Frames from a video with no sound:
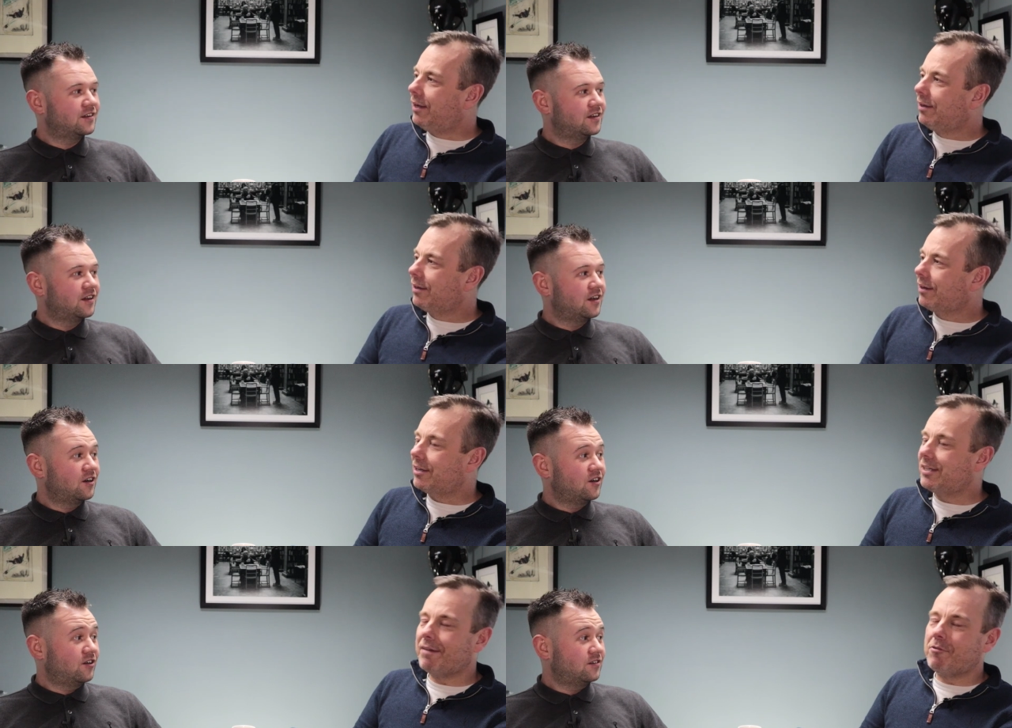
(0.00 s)

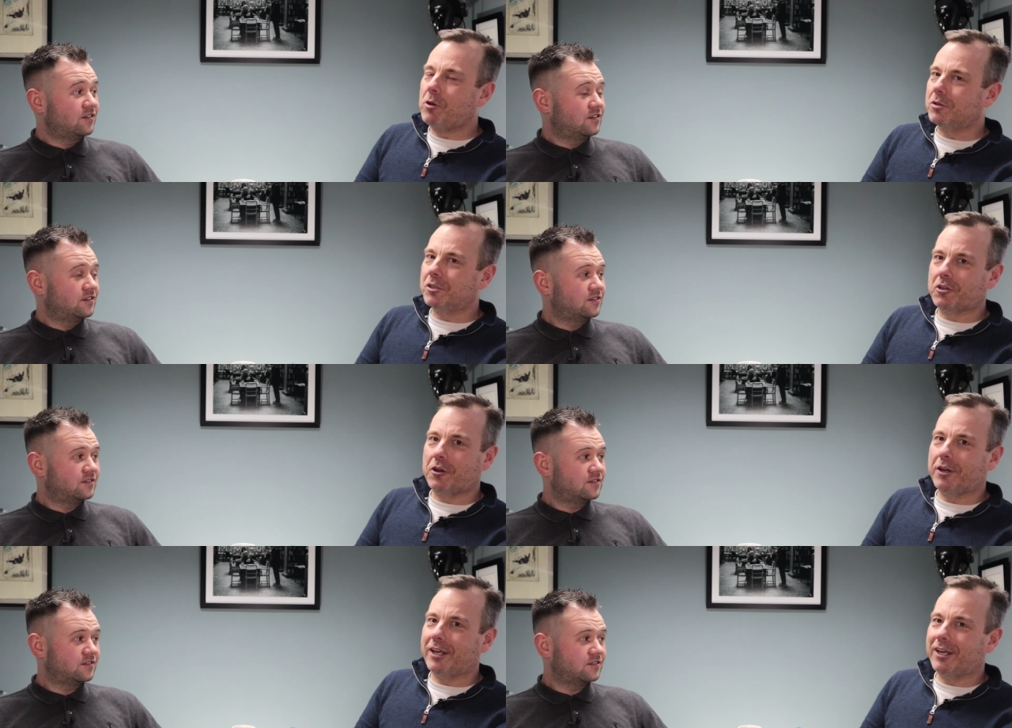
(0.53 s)
Speaker 1: because everyone's
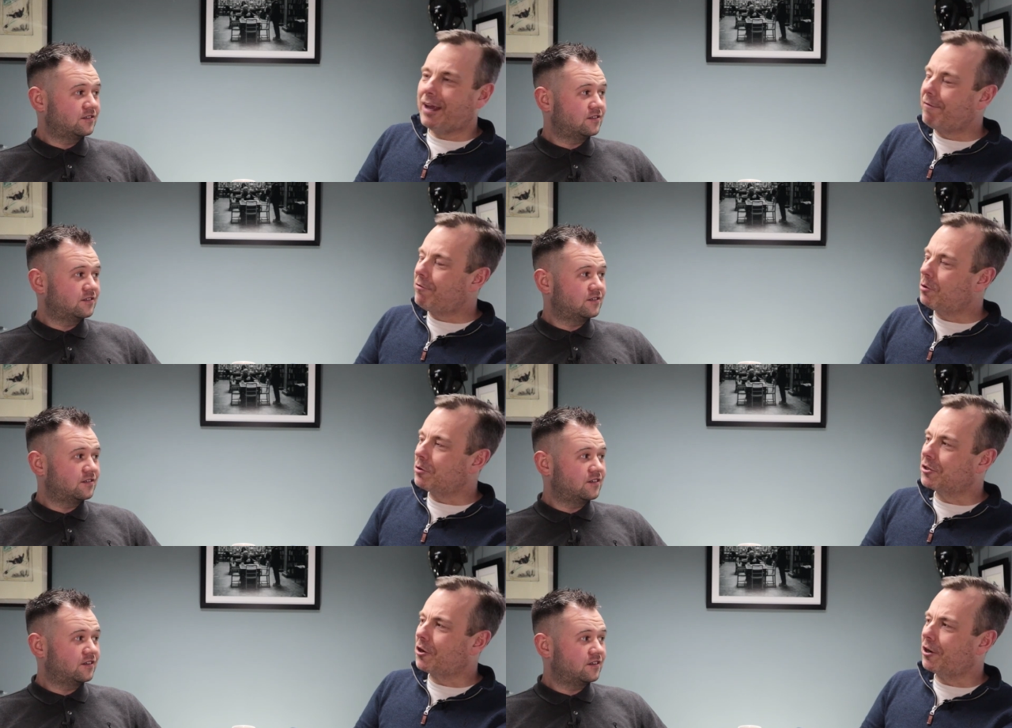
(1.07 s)
got a
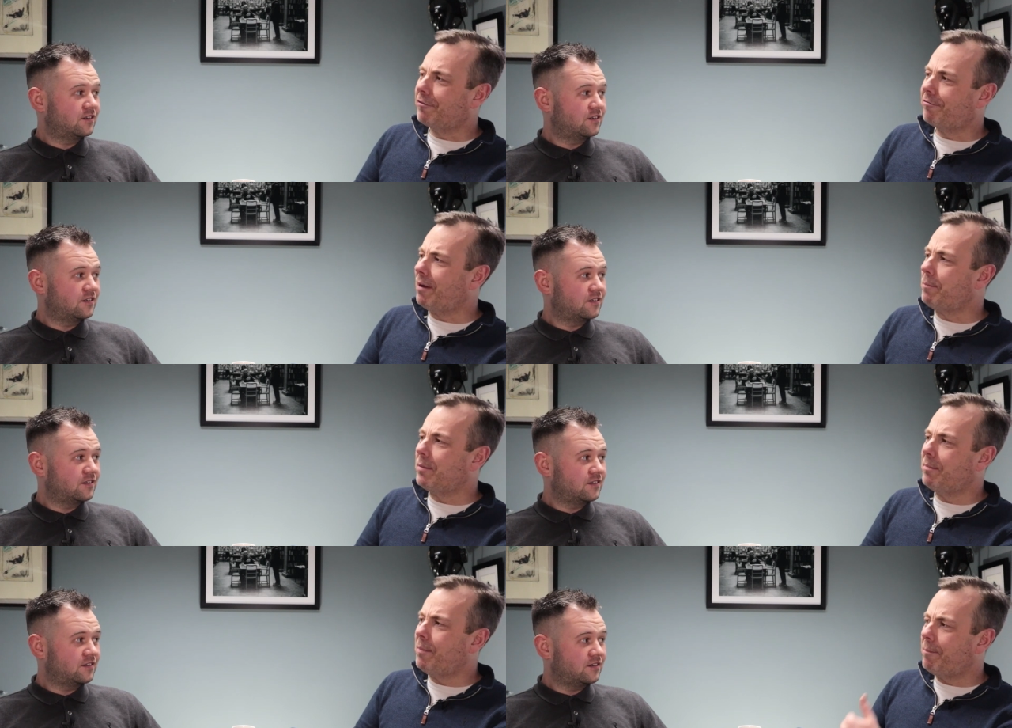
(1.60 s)
everyone's got a
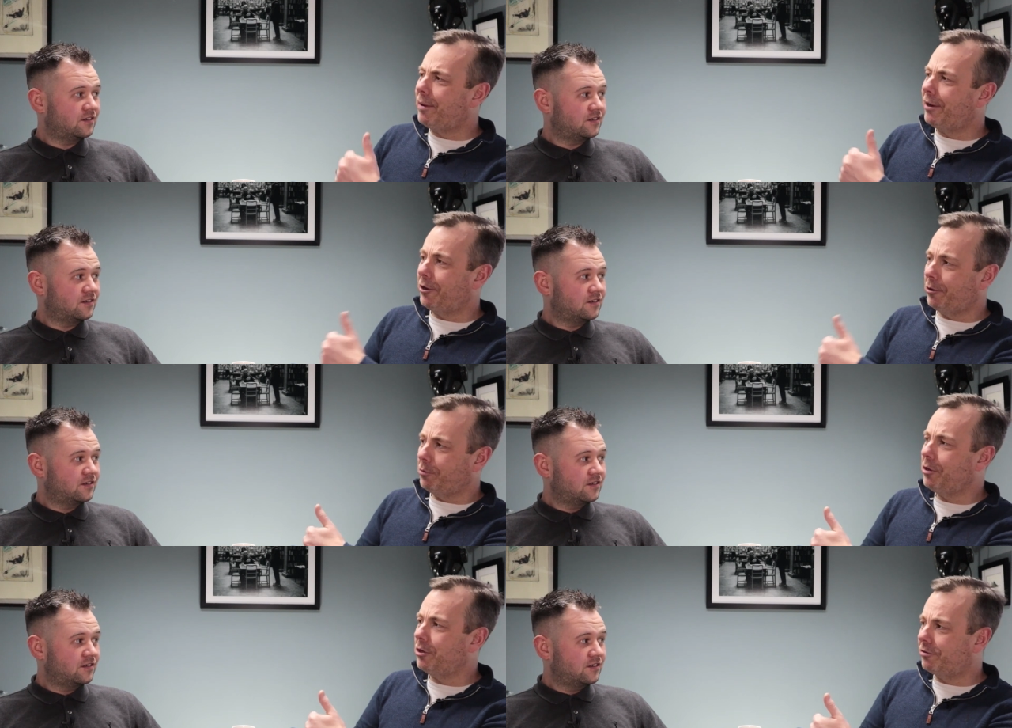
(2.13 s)
family member who
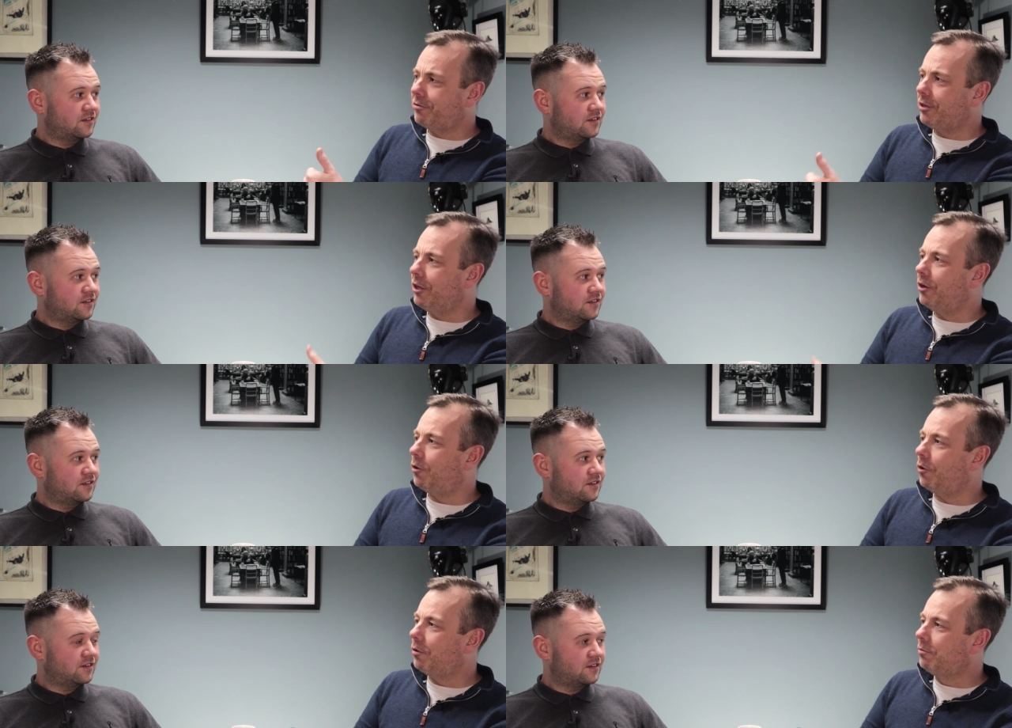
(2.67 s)
you, you
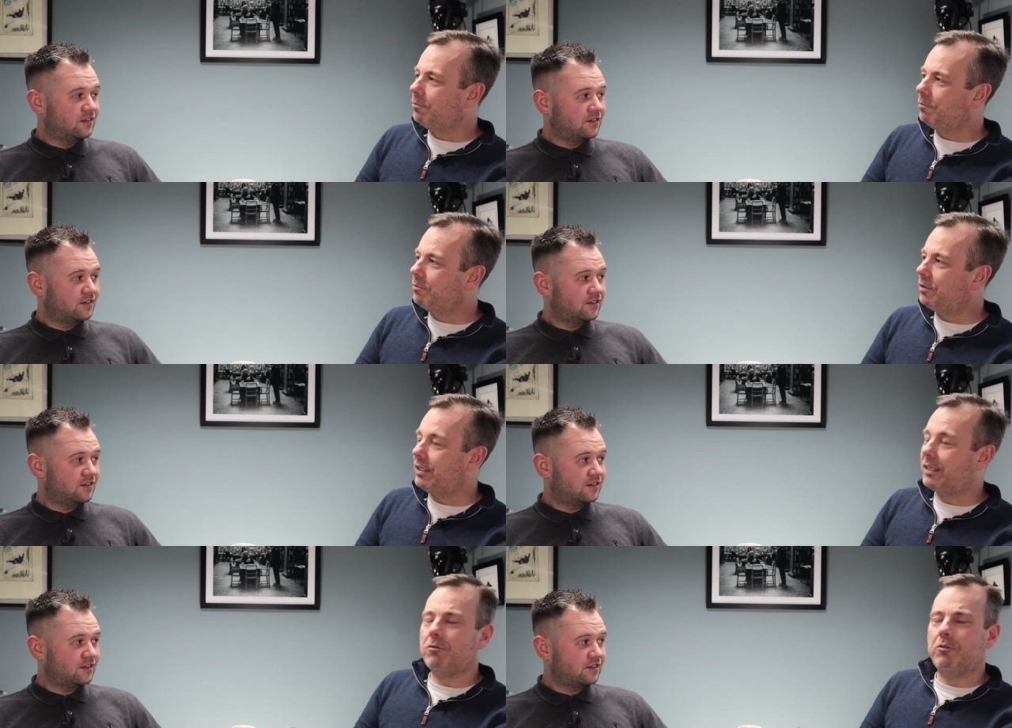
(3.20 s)
know,
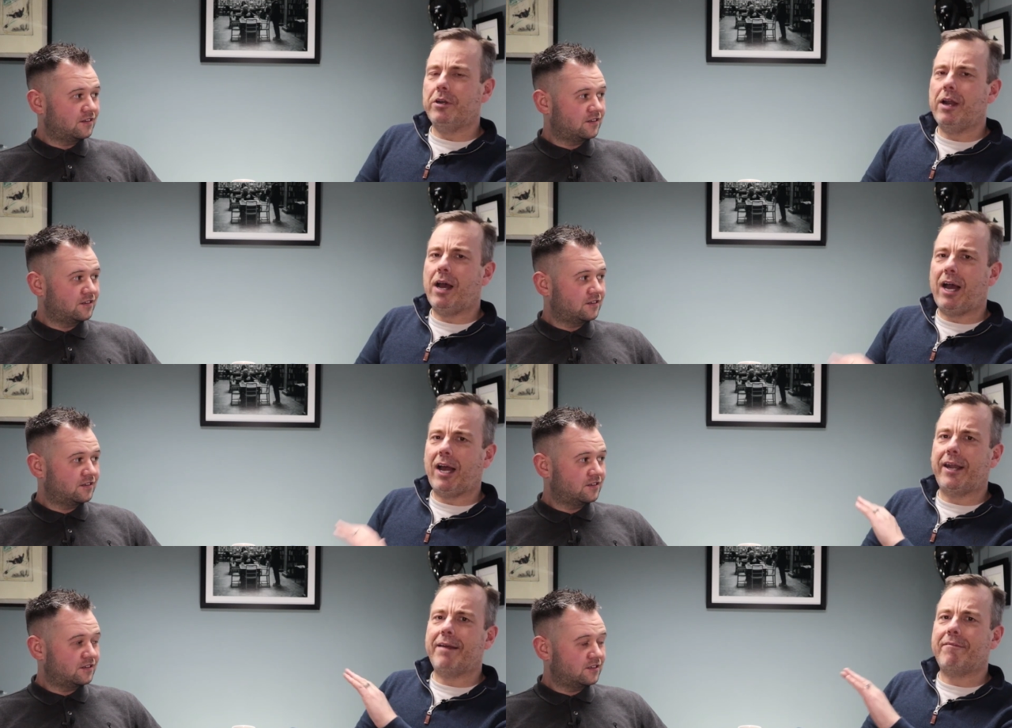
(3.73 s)

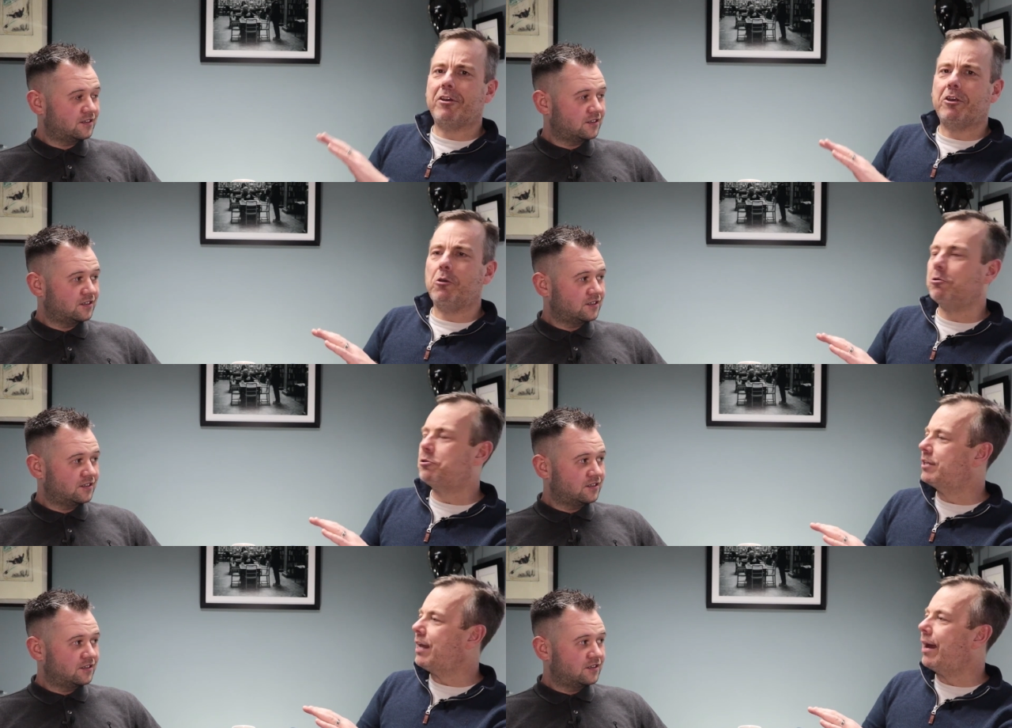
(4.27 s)
I'll never
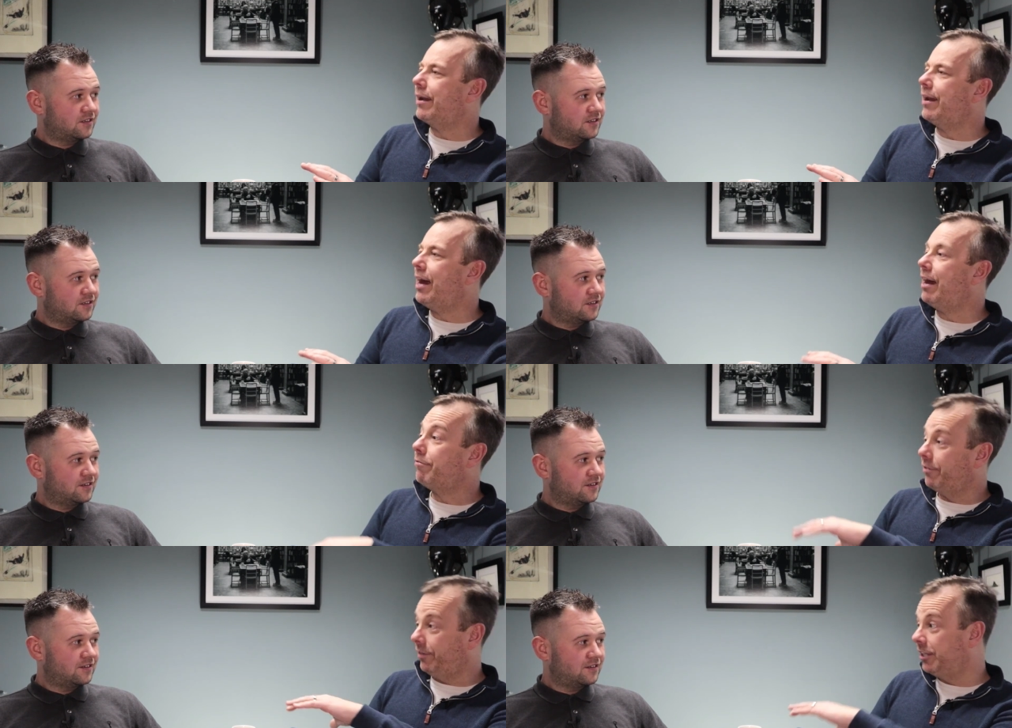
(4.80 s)
use sat
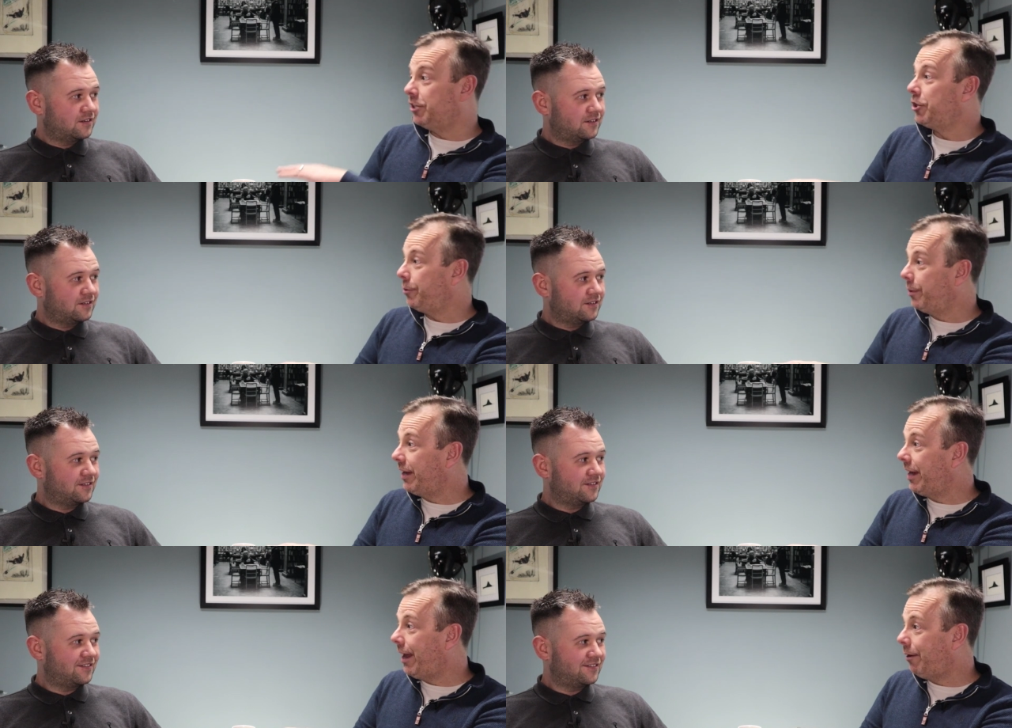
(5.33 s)
nav. They do
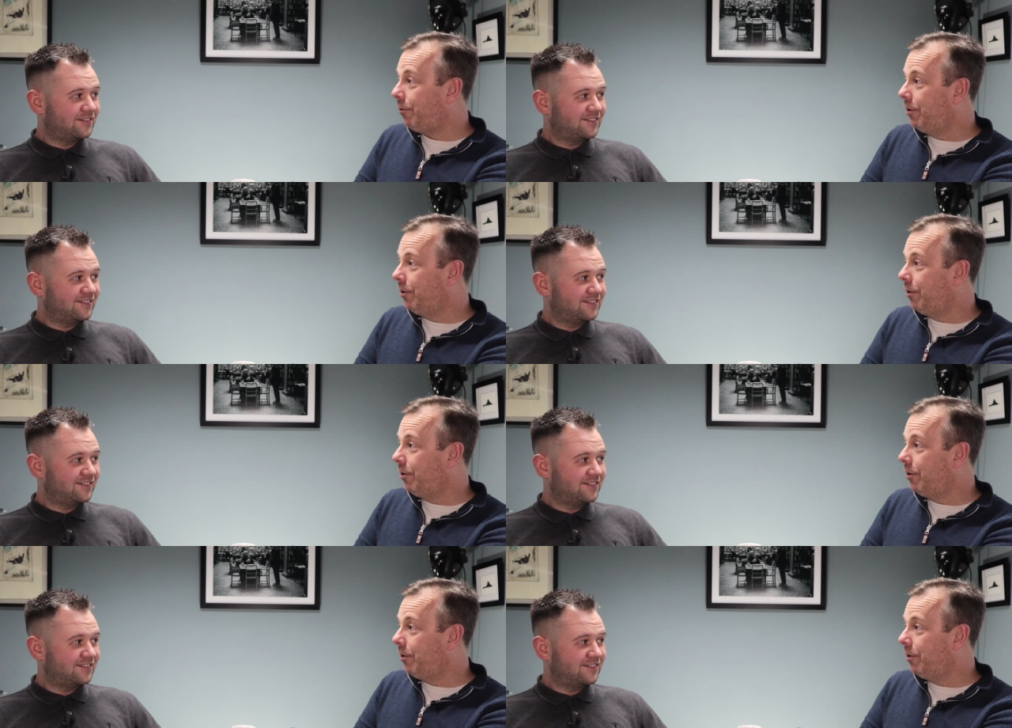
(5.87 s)
it now,